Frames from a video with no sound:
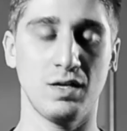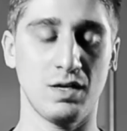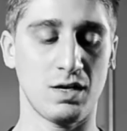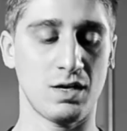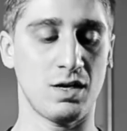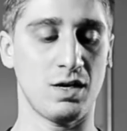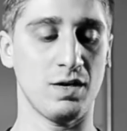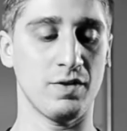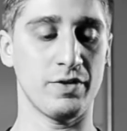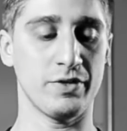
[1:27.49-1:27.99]

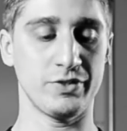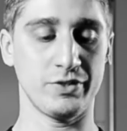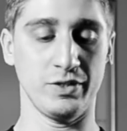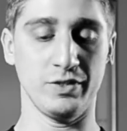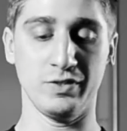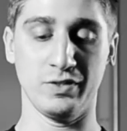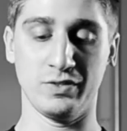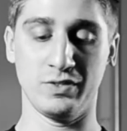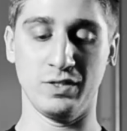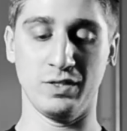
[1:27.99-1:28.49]
Uh, they're C
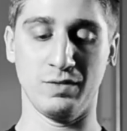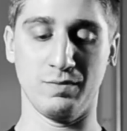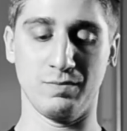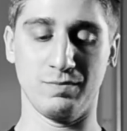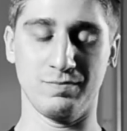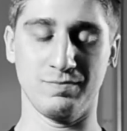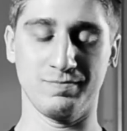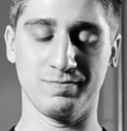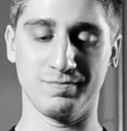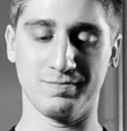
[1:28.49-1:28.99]
N C.
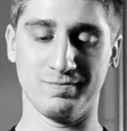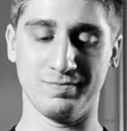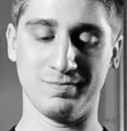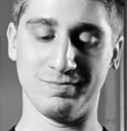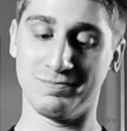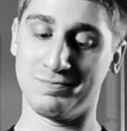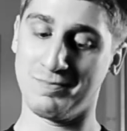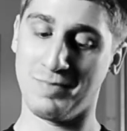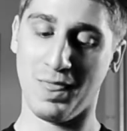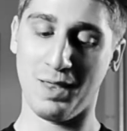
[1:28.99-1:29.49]

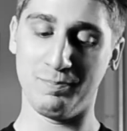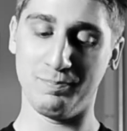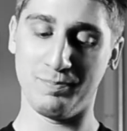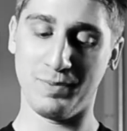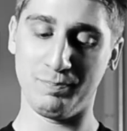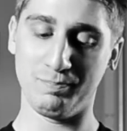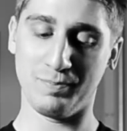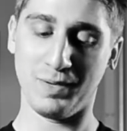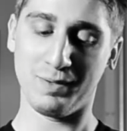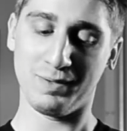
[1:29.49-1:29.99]
The
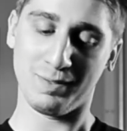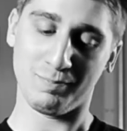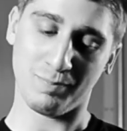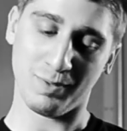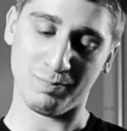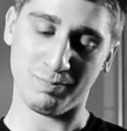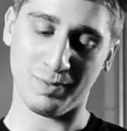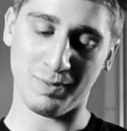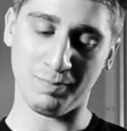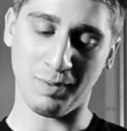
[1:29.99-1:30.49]

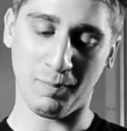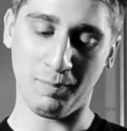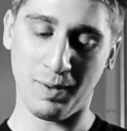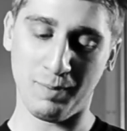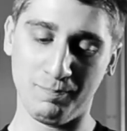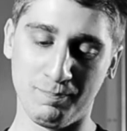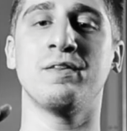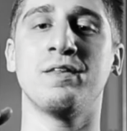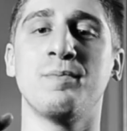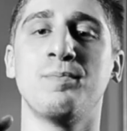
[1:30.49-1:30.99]

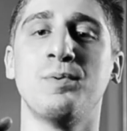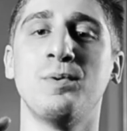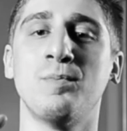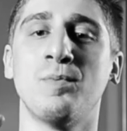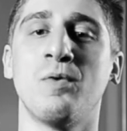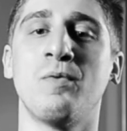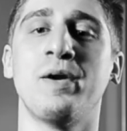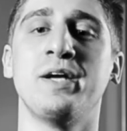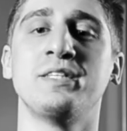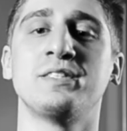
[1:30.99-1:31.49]

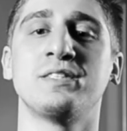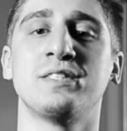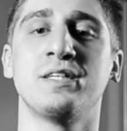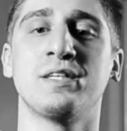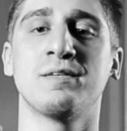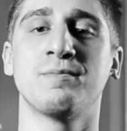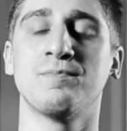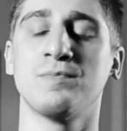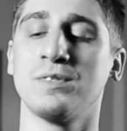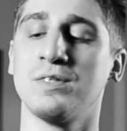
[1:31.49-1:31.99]
Boomba
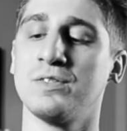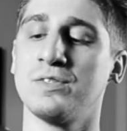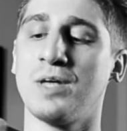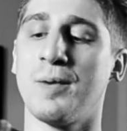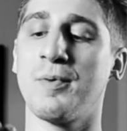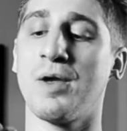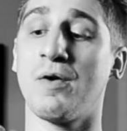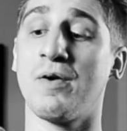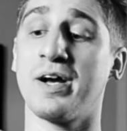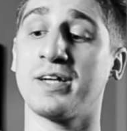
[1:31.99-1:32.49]
Racing
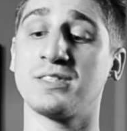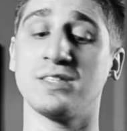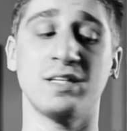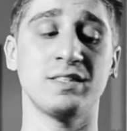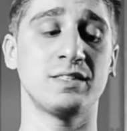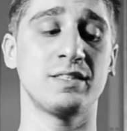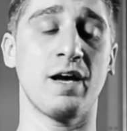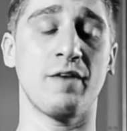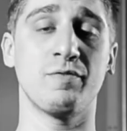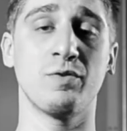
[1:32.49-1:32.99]
W R X S
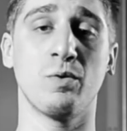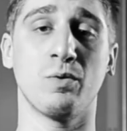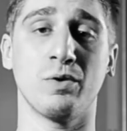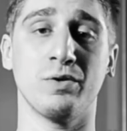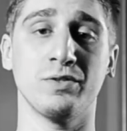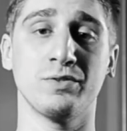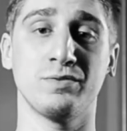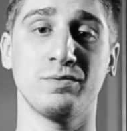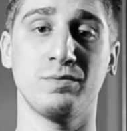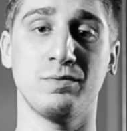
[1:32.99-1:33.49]
T I fuel
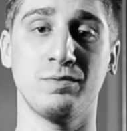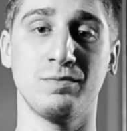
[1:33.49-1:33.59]
rolls.